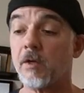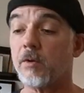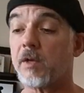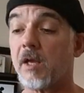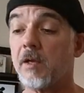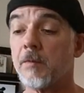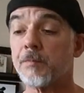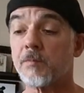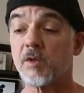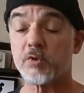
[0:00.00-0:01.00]
Okay,
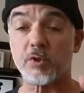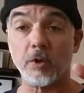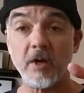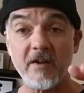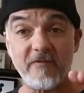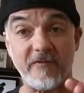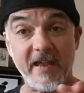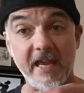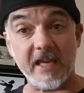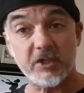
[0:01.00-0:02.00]
so
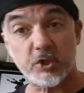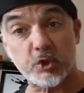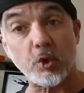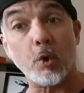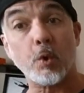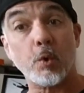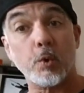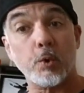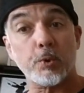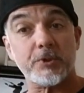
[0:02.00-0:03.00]

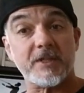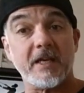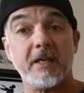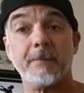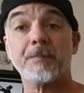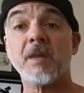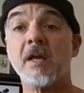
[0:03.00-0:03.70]
festose.